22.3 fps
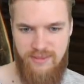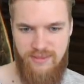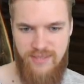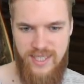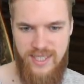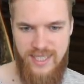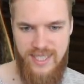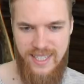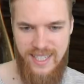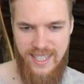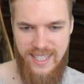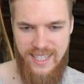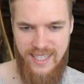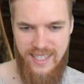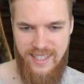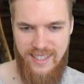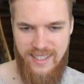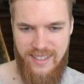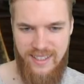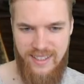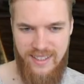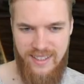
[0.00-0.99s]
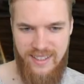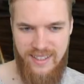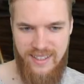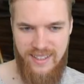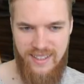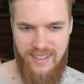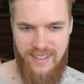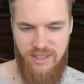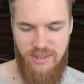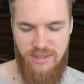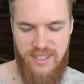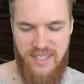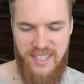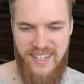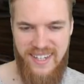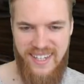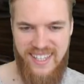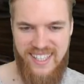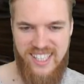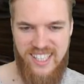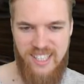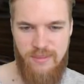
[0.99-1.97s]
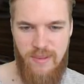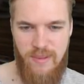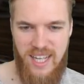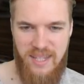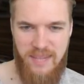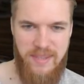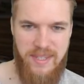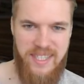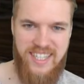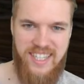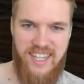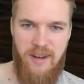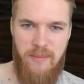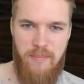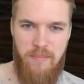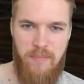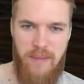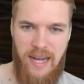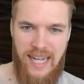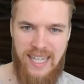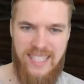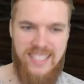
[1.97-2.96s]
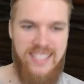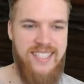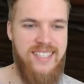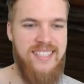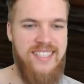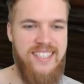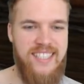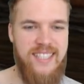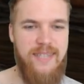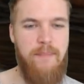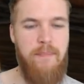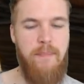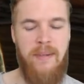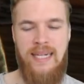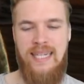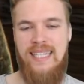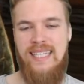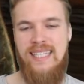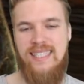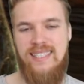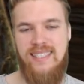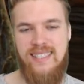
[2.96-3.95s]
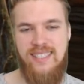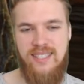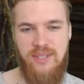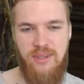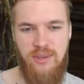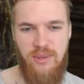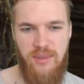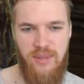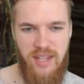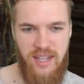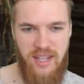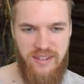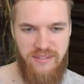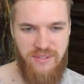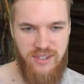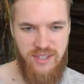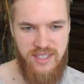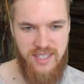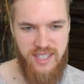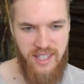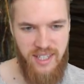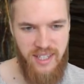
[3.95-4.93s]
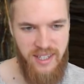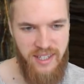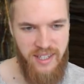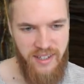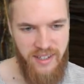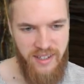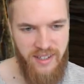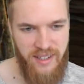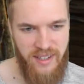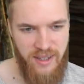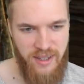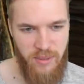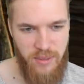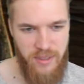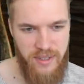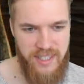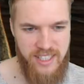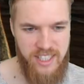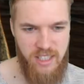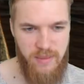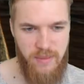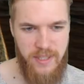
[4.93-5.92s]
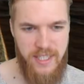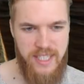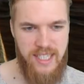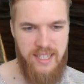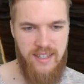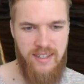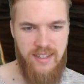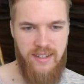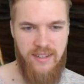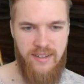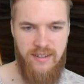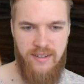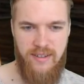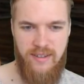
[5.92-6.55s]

Really? You didn't expect me to come back? She doesn't seem pleased at all that I've returned. What needs to be done?